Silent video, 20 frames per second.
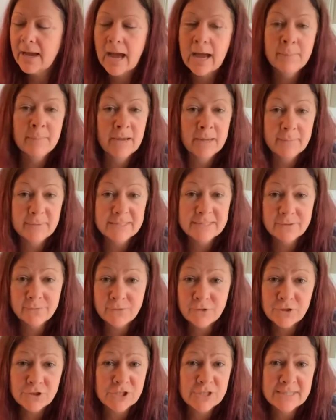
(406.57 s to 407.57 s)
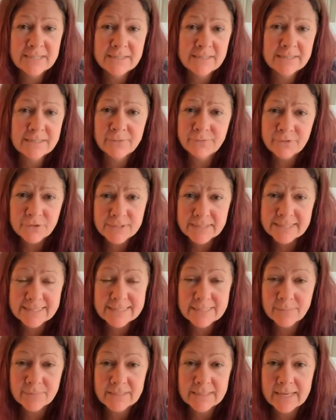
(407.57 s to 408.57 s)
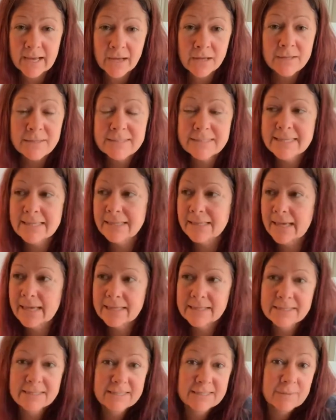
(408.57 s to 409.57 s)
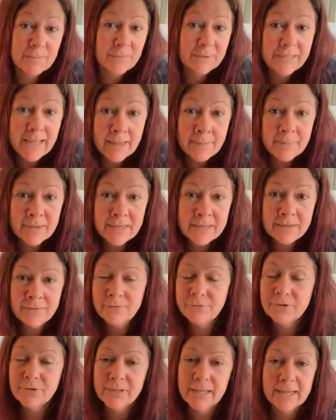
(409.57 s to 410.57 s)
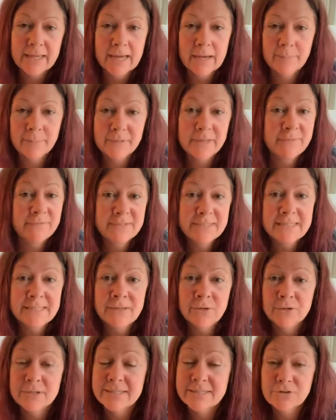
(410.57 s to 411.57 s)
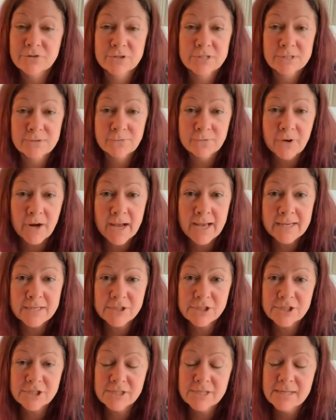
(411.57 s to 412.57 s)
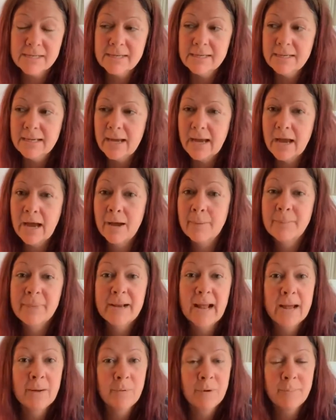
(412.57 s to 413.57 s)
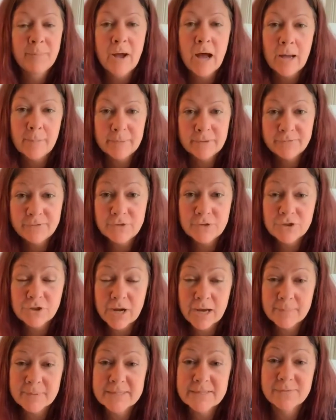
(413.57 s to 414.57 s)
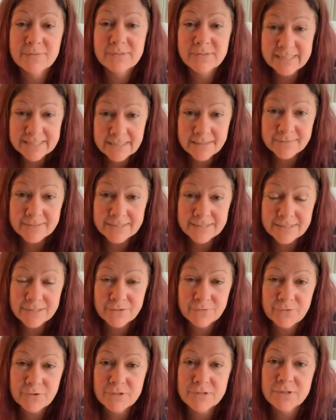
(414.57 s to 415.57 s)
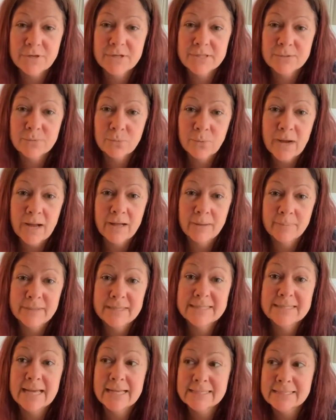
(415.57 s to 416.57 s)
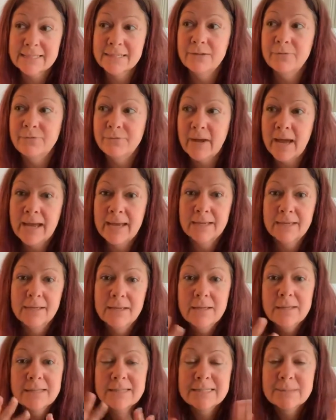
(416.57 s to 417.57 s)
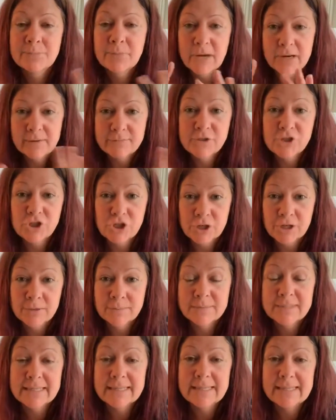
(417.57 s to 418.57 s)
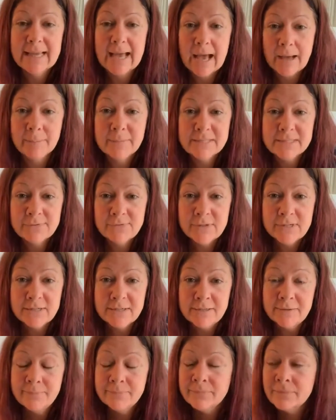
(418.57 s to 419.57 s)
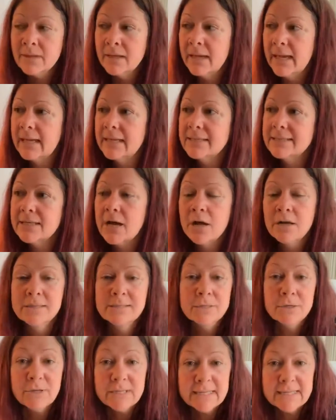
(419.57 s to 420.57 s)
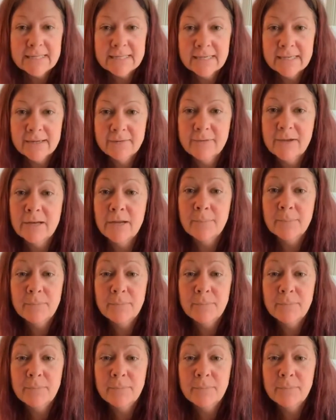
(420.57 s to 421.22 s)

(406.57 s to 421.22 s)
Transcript: I might be diffusing something else, say like some lemon for like uplifting, or citrus fresh. But I will pop a few drops of Thieves in the diffuser as well, because that's going to fight the spread of germs in the atmosphere. And it's also going to give an